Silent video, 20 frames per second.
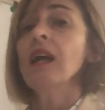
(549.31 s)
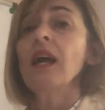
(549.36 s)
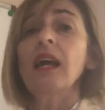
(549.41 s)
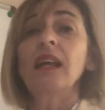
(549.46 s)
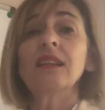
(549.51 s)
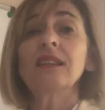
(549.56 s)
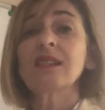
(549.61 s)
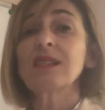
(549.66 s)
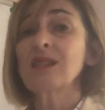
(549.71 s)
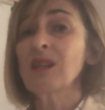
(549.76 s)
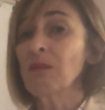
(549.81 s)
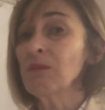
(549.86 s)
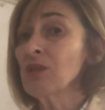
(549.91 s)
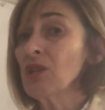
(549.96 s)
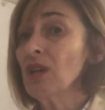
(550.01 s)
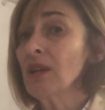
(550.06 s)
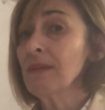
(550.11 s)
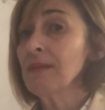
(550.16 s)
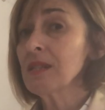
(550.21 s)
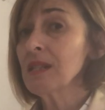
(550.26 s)
And
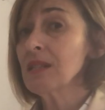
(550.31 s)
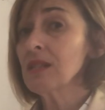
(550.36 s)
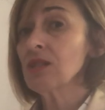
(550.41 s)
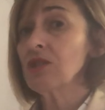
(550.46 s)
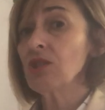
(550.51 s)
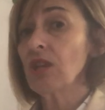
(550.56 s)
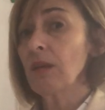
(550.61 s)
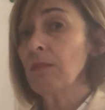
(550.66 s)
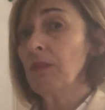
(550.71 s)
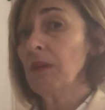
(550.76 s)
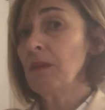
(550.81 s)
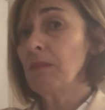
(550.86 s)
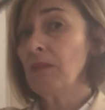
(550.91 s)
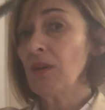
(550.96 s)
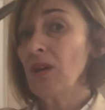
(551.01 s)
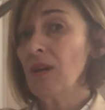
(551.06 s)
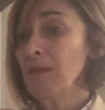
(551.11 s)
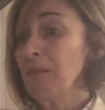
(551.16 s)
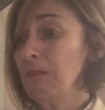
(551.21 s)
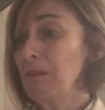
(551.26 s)
sometimes it's cheaper to
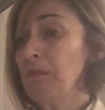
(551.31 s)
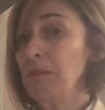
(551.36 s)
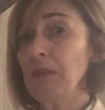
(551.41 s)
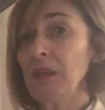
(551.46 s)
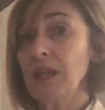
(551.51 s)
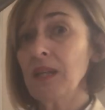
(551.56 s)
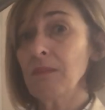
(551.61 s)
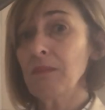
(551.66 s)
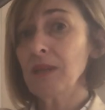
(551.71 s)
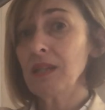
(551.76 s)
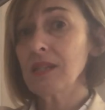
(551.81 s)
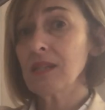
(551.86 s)
buy bigger